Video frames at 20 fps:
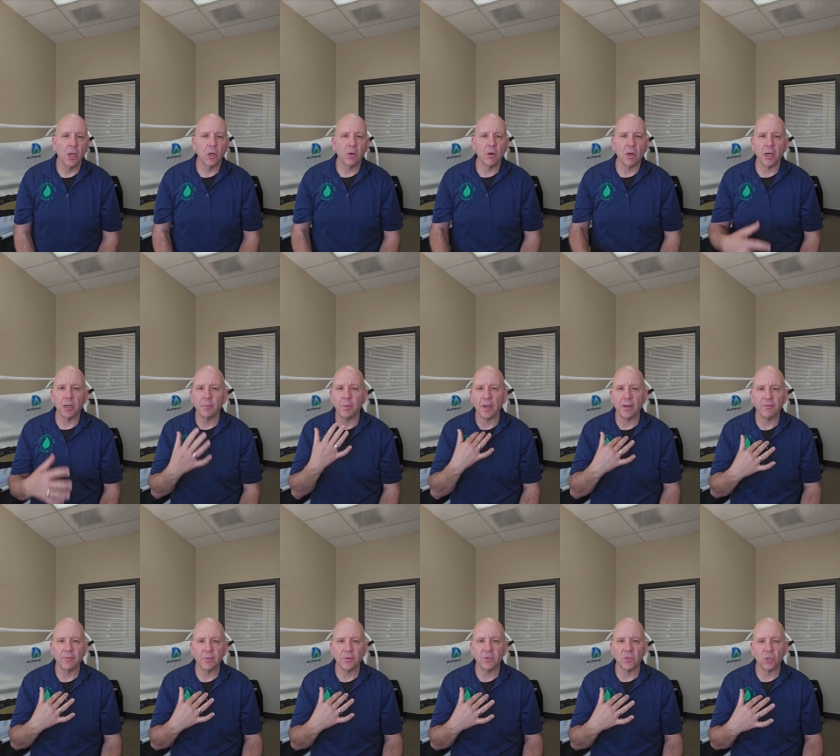chronic
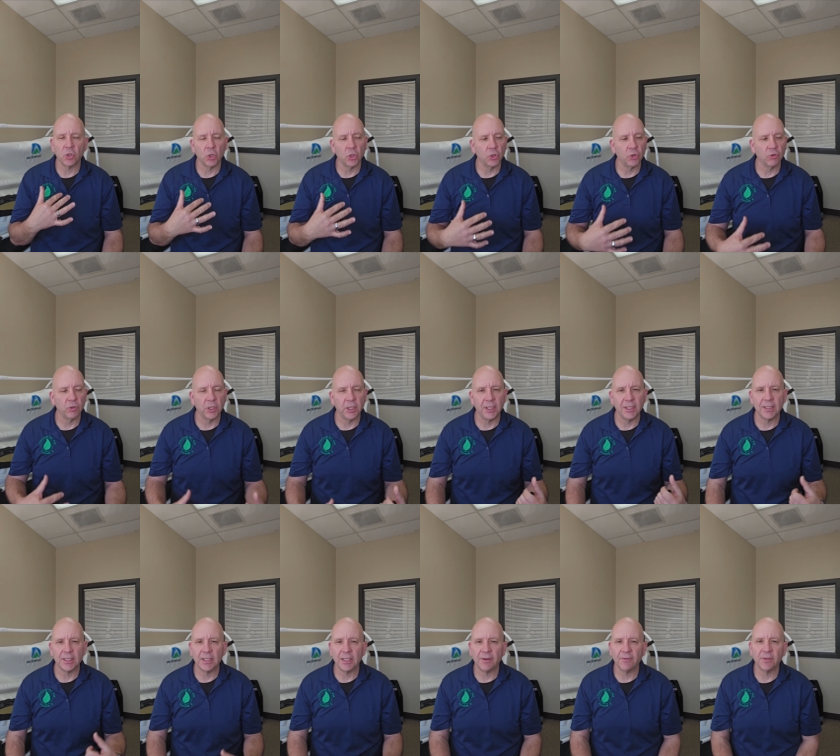pain from the
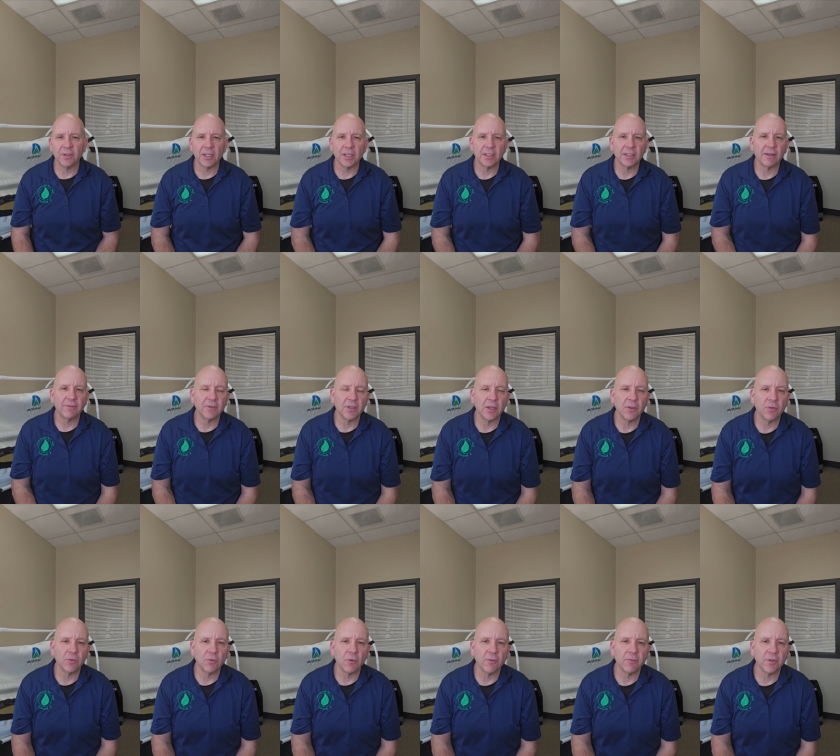surgeries and different things I've
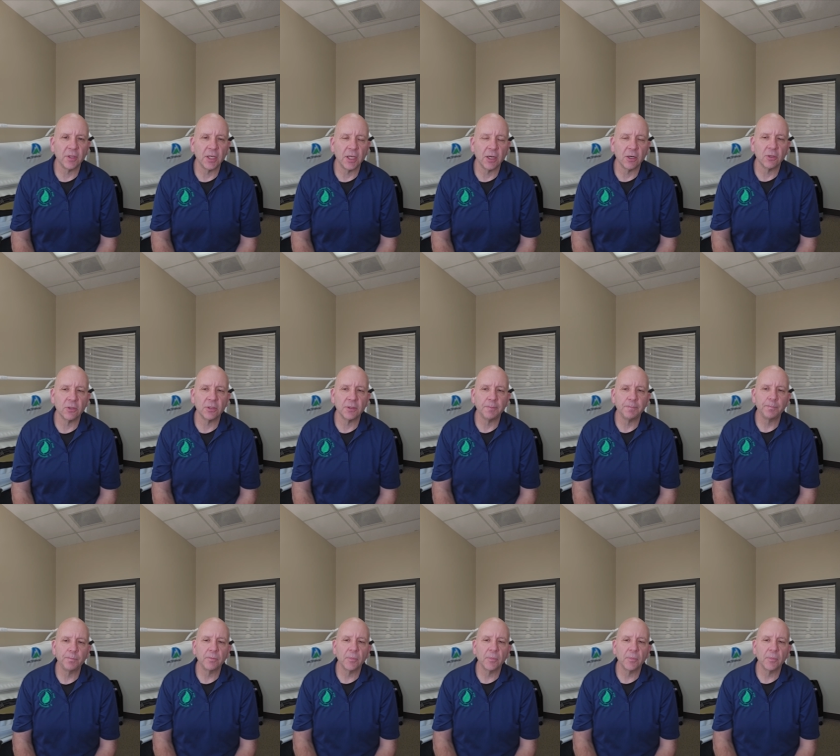done through over the years.